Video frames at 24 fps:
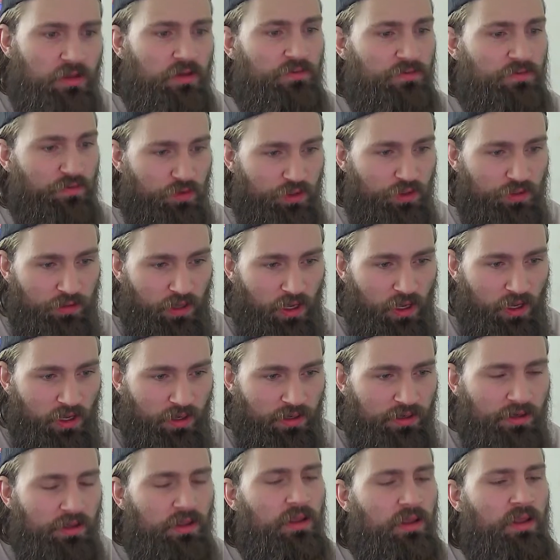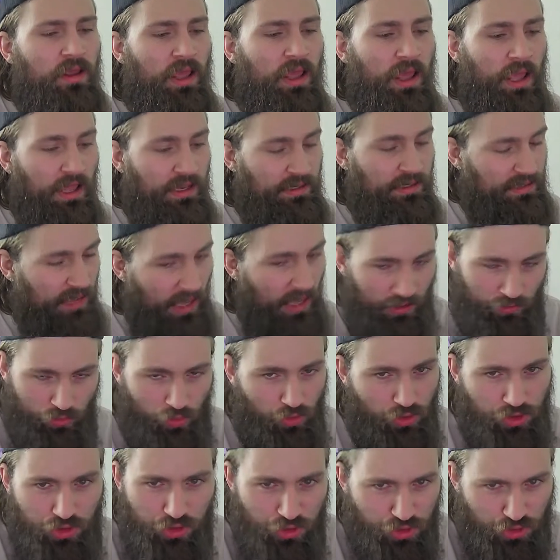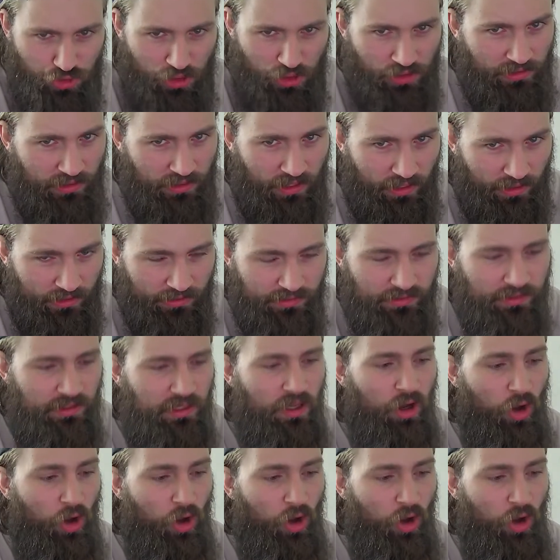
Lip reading: for Yan and not going to a straight line.